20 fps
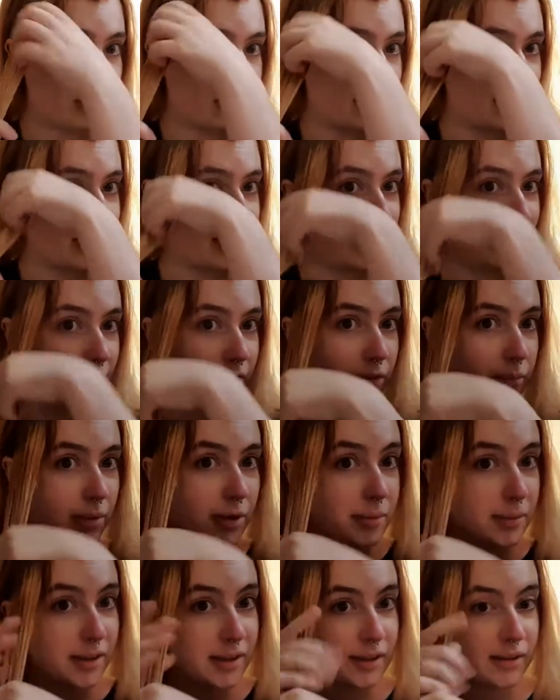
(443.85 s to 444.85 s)
colour at the
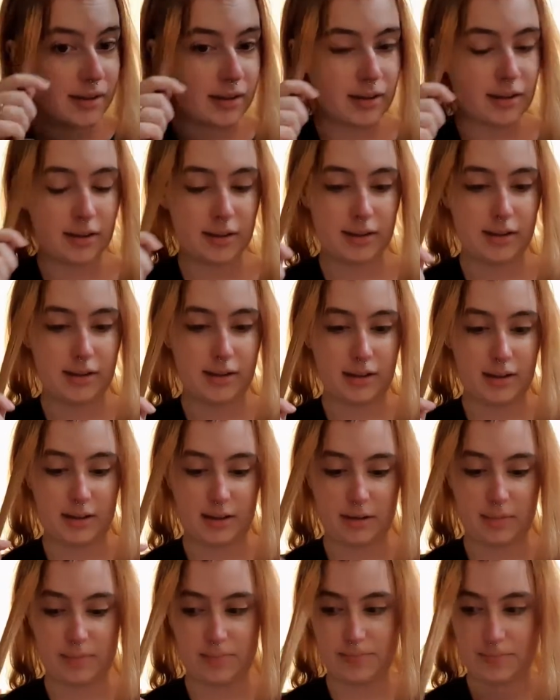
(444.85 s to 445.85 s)
moment.
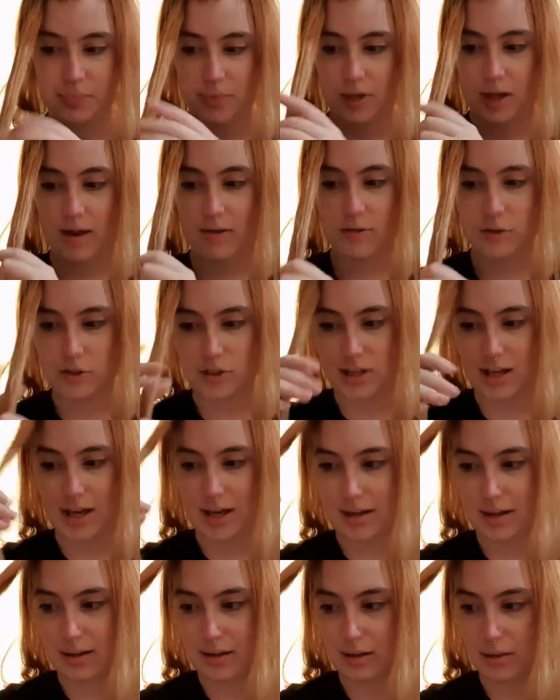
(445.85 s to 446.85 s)
I've just
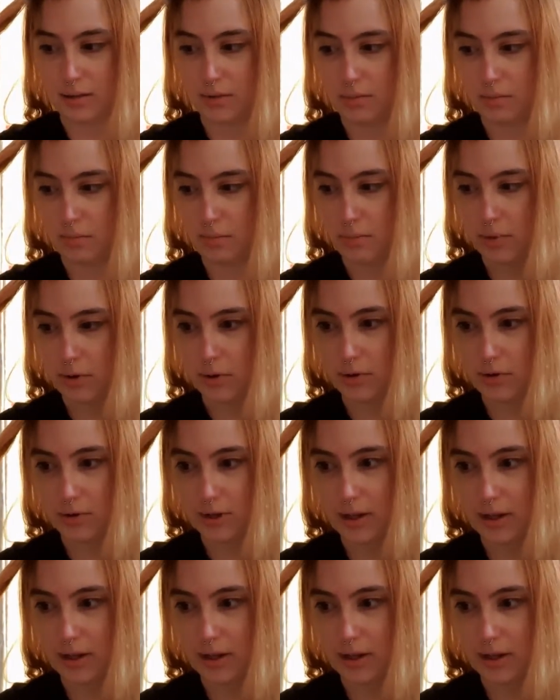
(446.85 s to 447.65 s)
dyed it, but